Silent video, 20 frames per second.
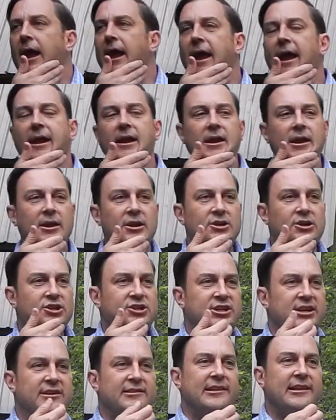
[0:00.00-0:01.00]
And
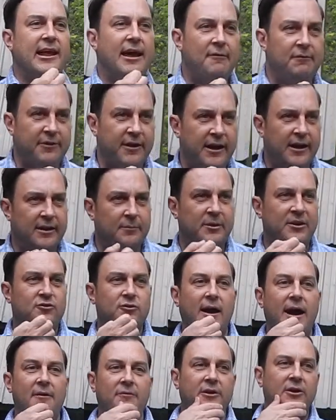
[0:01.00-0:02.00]
she's lovely to be
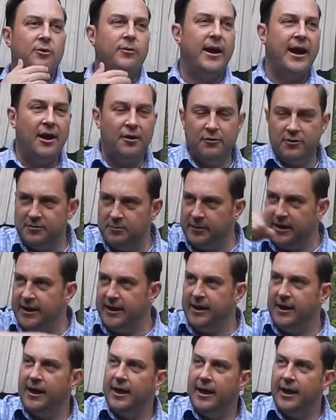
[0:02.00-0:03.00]
traveling around with
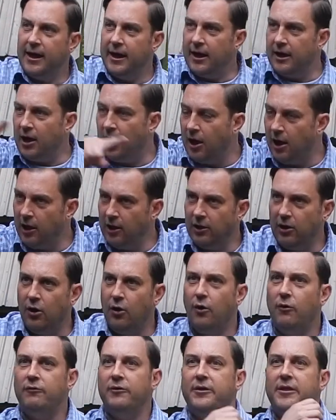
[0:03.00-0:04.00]
me all
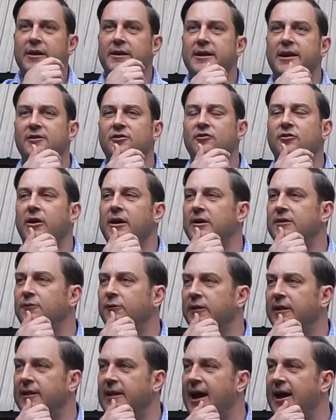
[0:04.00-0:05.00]
over the district
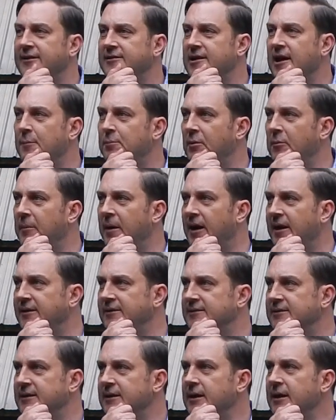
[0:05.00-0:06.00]
for the last couple
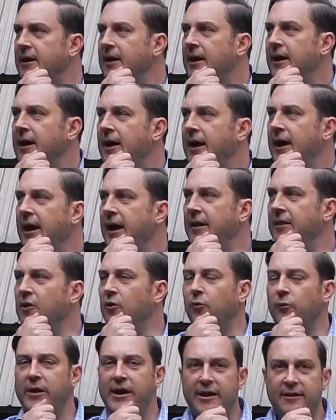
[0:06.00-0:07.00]
months. And the
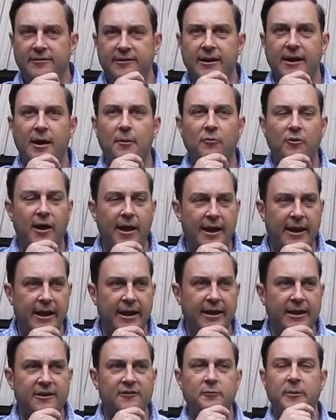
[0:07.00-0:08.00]
reason I'm
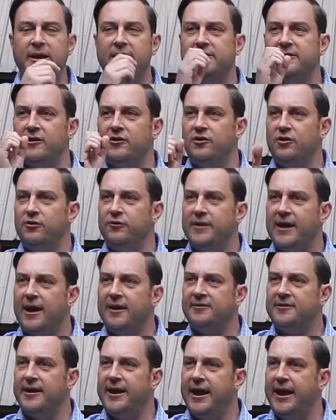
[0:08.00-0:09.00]
running is because in
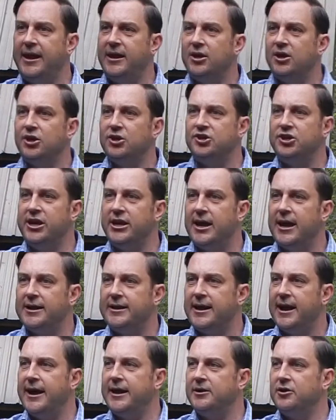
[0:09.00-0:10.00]
2008, she got
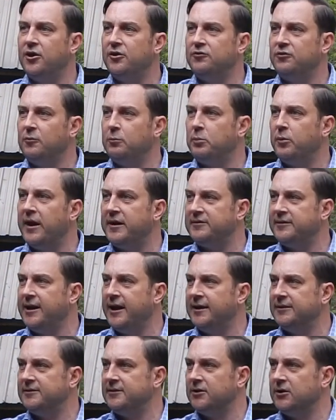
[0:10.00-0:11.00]
diagnosed with breast
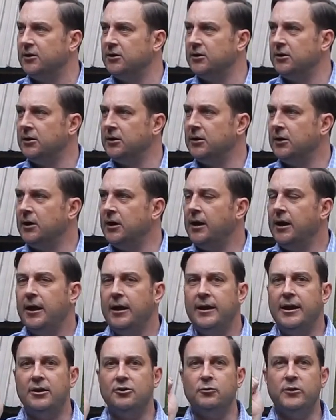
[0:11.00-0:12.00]
cancer.
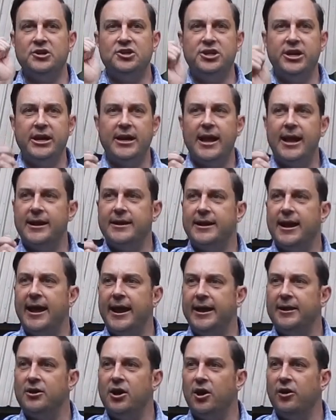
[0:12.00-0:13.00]
Now, when she got
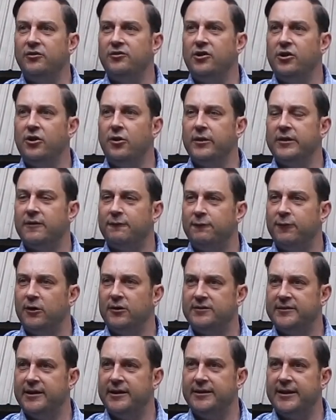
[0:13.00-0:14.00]
diagnosed, you know what the
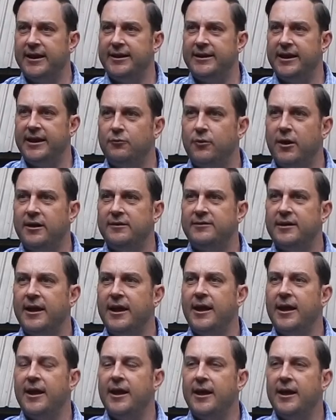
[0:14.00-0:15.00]
first thing they was?
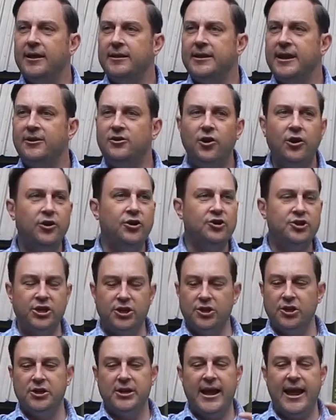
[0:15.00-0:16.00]
They told her she
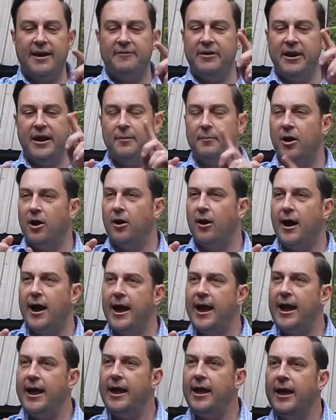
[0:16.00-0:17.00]
couldn't have an
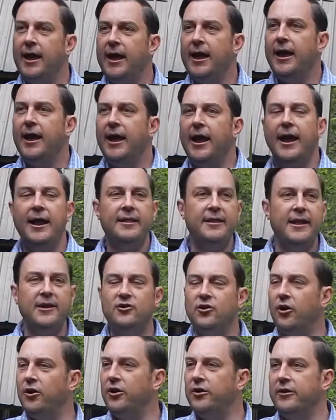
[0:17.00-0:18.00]
MRI. And they
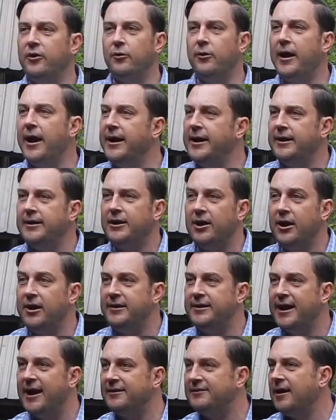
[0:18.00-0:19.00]
told her the hereditary
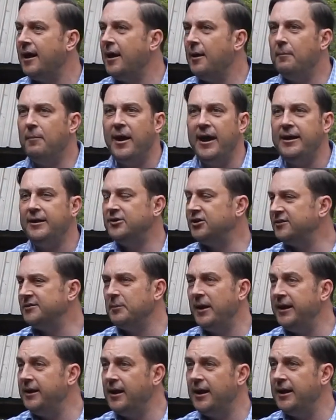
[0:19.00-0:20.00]
test might
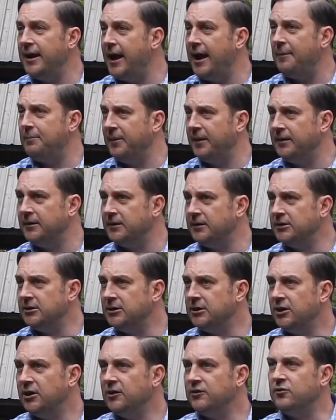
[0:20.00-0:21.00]
not happen.
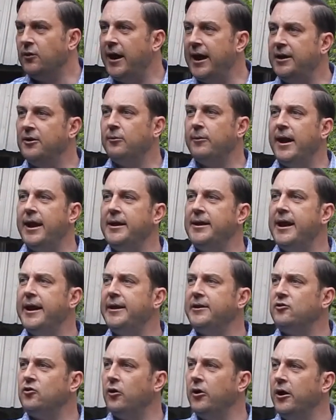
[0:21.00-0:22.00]
So I had to write an
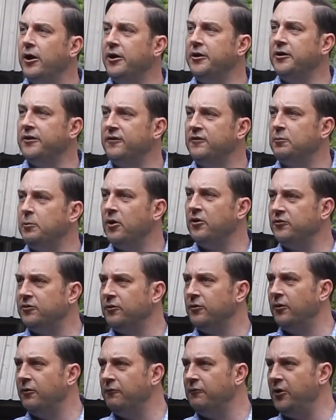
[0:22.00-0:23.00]
editorial to the
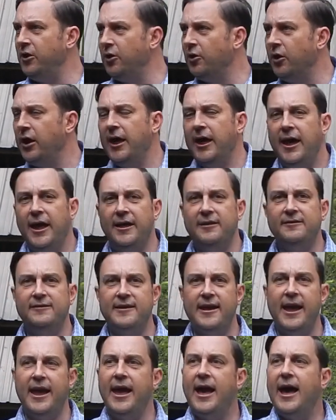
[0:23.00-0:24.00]
Spokesman Review and
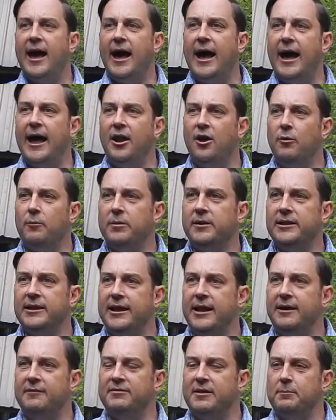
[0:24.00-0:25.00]
say, I don't
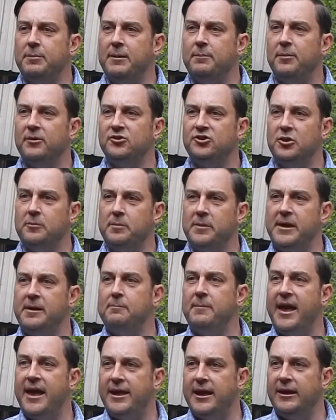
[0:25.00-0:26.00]
believe that people should be
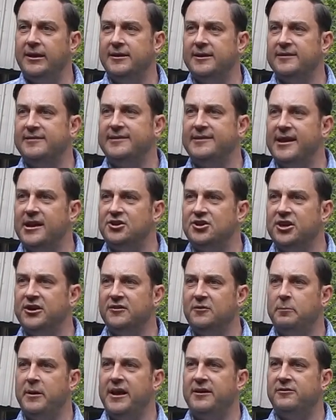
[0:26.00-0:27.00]
making
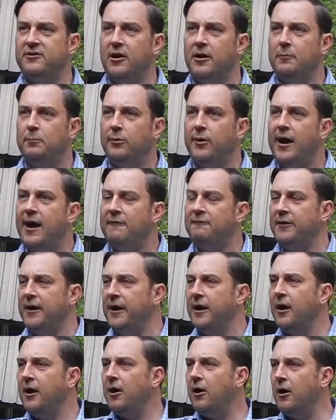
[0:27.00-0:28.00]
decisions based on
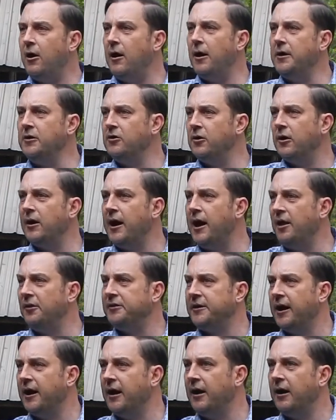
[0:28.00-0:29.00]
profit on your
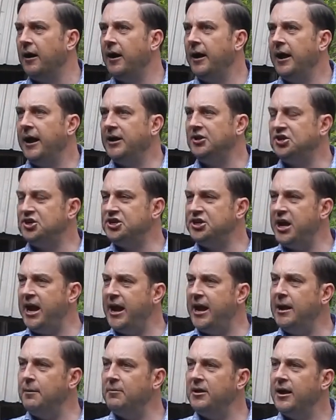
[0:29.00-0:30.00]
health care. It
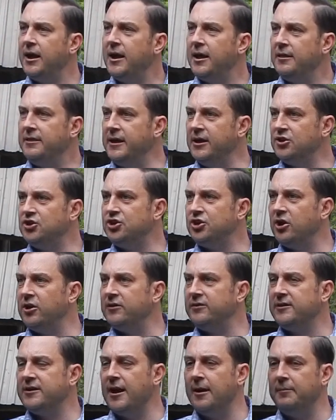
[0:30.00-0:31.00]
shamed the
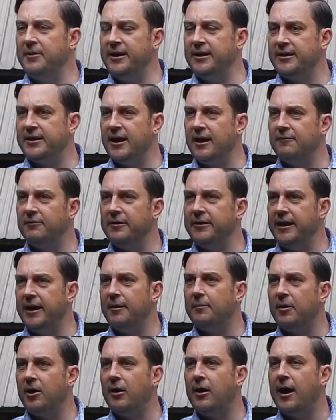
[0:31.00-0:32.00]
insurance company to cover the
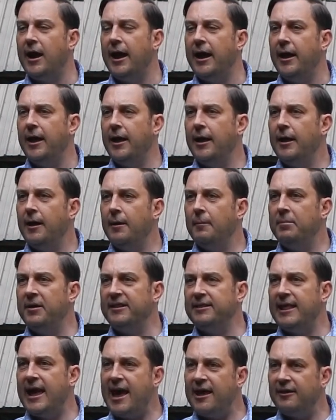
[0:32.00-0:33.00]
MRI.
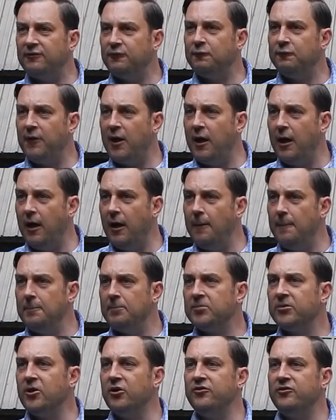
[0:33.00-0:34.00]
But last fall,
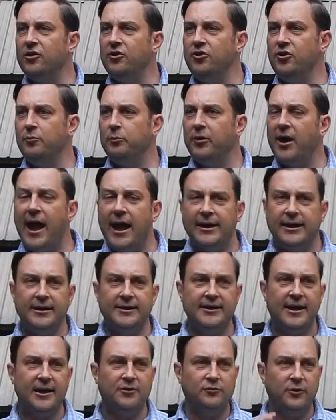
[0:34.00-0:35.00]
there's a new BRCA
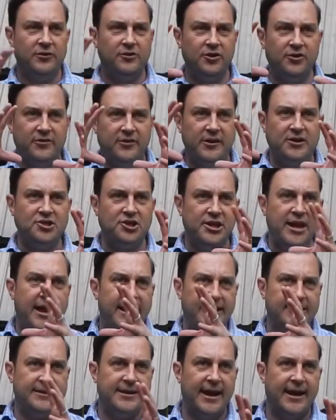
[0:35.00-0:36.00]
test, which is the
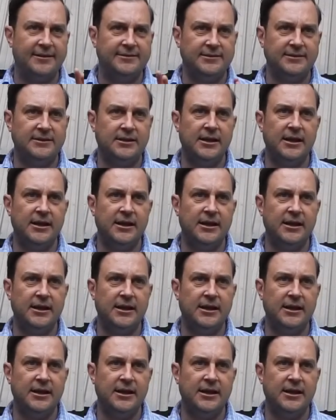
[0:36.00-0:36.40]
genetic test.